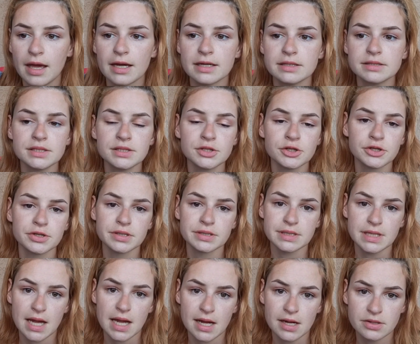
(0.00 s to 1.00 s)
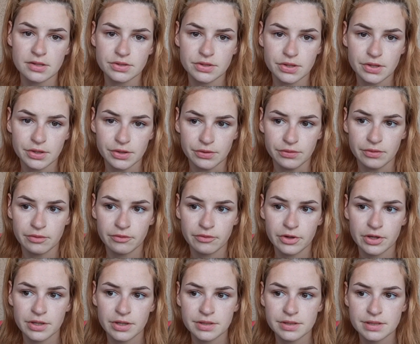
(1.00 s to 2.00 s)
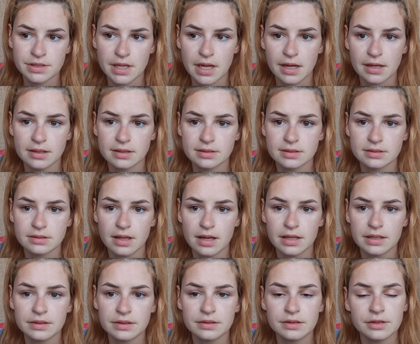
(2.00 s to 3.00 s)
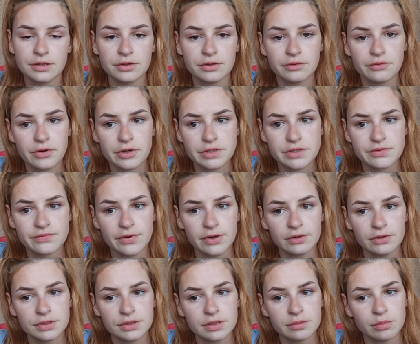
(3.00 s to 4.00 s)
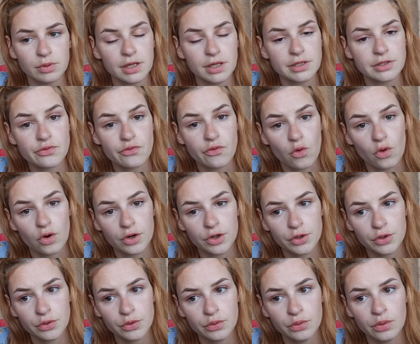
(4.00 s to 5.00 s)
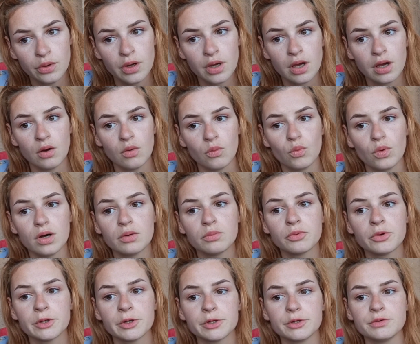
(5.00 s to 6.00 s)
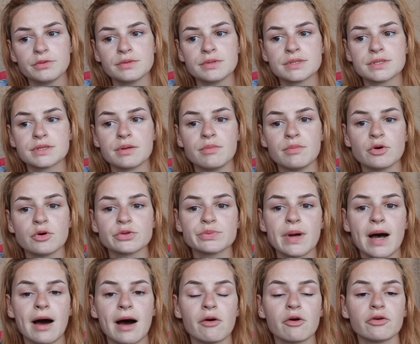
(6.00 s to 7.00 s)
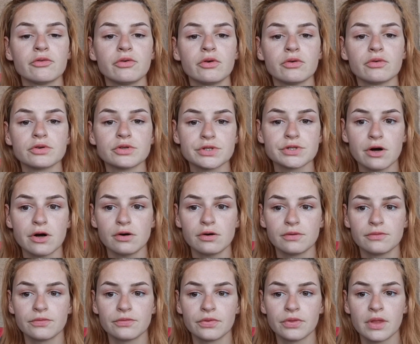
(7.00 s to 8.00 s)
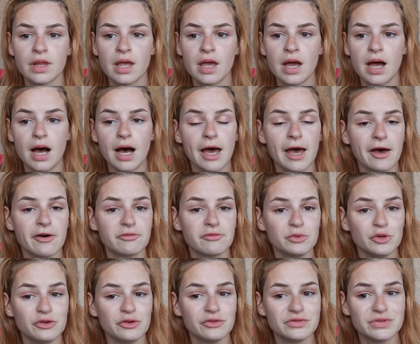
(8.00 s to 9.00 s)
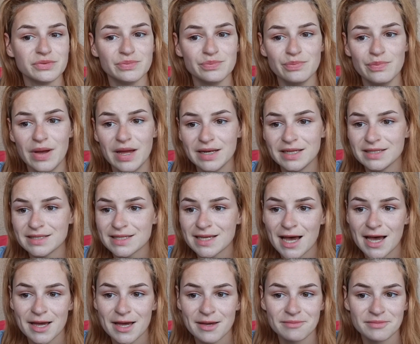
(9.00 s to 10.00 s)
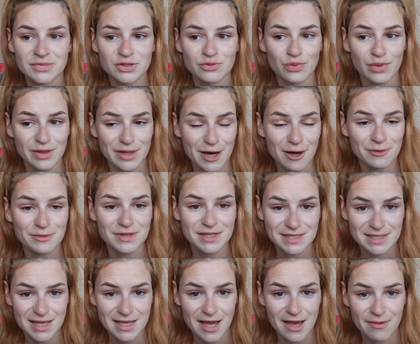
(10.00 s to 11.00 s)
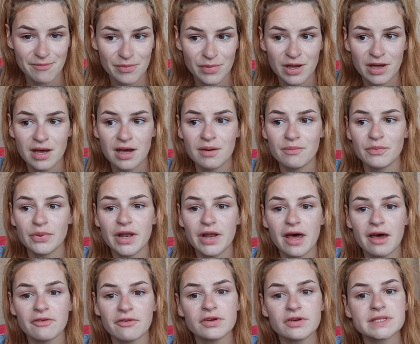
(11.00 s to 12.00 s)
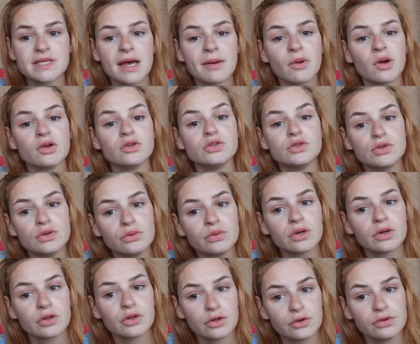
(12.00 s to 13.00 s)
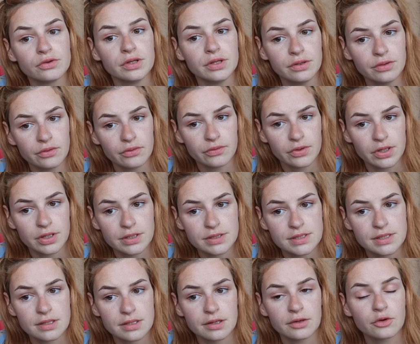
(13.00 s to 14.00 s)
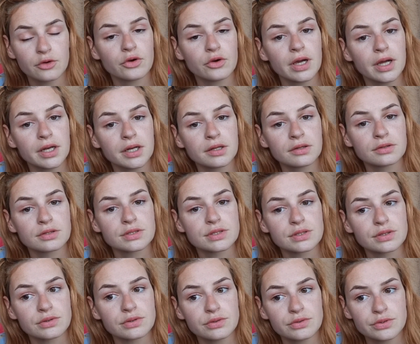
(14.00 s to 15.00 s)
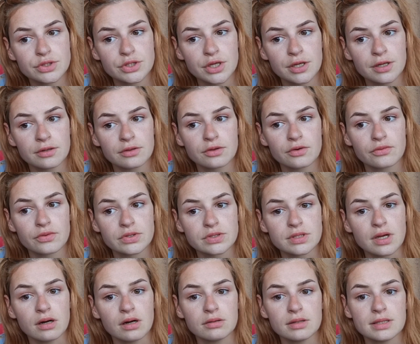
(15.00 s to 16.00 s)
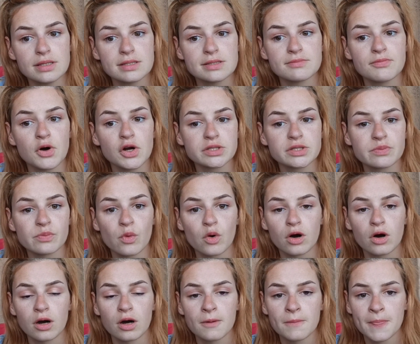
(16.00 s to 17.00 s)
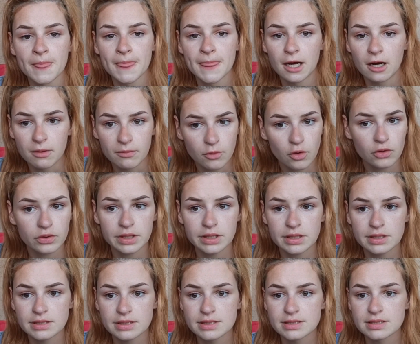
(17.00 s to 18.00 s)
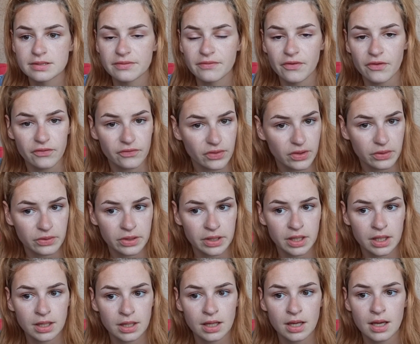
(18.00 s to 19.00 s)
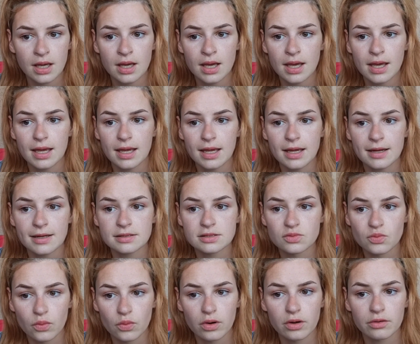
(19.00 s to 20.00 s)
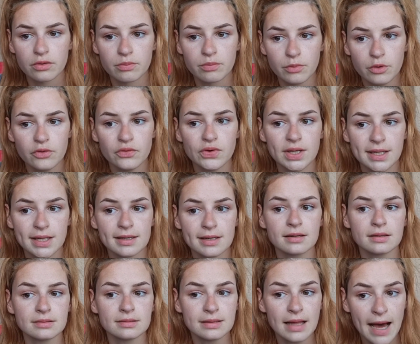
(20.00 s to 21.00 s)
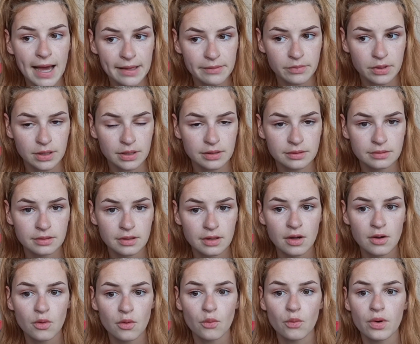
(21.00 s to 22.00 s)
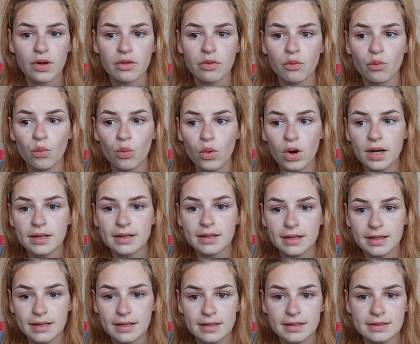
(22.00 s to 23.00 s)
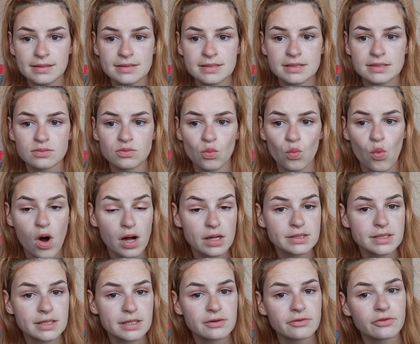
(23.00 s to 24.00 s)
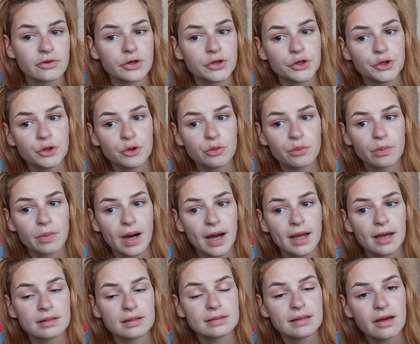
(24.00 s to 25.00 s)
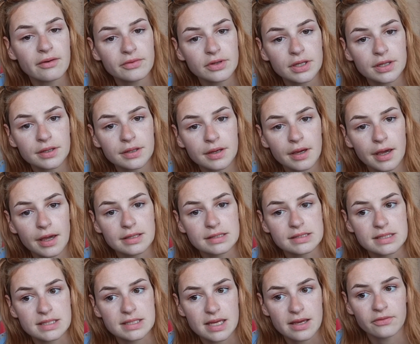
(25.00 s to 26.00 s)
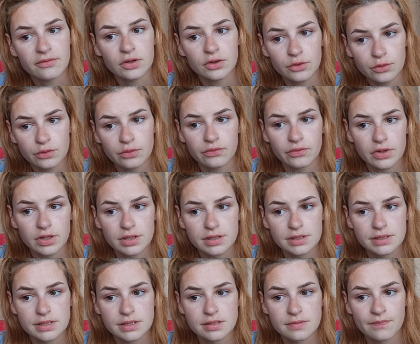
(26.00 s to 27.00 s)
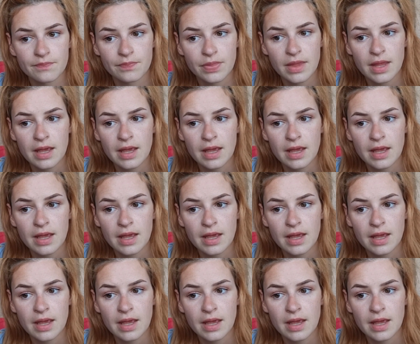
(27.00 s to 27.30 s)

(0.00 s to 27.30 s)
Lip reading: Handing your desires to the universe and letting the universe fill in the blanks for you will produce the most powerful result. I have moved many times without the step, but every time I do include the universe in creating the solution, the result is much more harmonious, fulfilling, and worth moving in alignment with what is wanted for you by a loving and giving universe.